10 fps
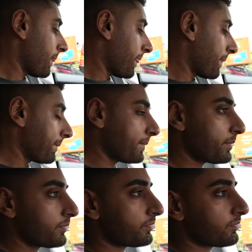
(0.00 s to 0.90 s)
So how's the
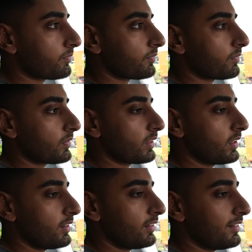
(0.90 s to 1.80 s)
upgrade from Kia
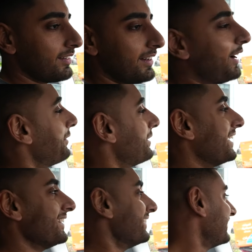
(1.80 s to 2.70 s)
to Model Y? Oh
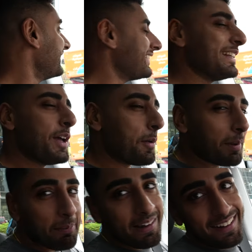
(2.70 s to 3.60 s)
man, it's a little
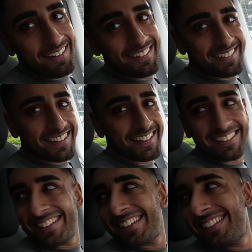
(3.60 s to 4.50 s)
bit better. Yeah,
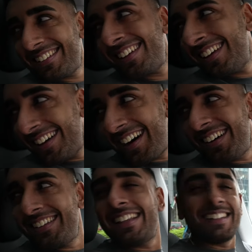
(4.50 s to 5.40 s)
just, just,
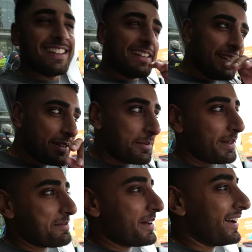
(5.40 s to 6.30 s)
Tiny. Just a little bit.
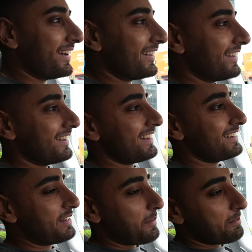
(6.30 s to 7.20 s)
It's better. not that that
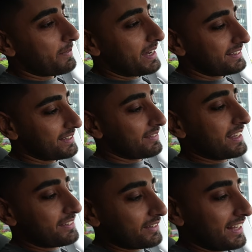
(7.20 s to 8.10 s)
it's not great, massive. Right? Like
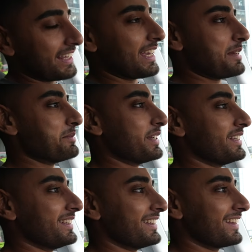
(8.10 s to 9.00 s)
it's yeah. not like game
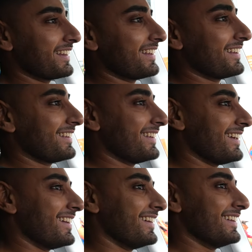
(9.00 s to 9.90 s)
changing. I don't know why people
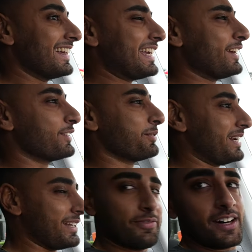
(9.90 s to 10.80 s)
yeah. like. The Kia is
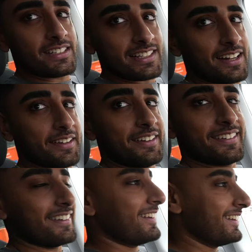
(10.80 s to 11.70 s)
really fast downhill.
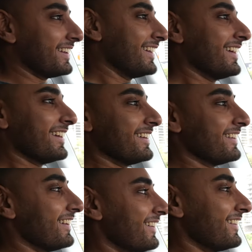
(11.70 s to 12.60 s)
Yeah.
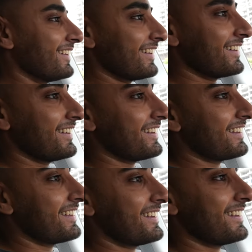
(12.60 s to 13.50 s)
It, I think it can beat
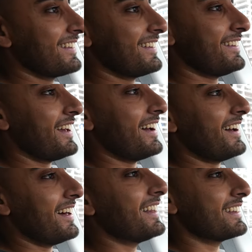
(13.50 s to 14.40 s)
Tesla sometimes. Yeah,
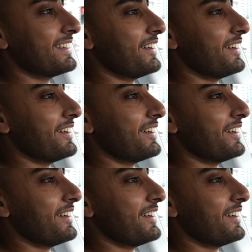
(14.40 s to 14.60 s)
right? I think so.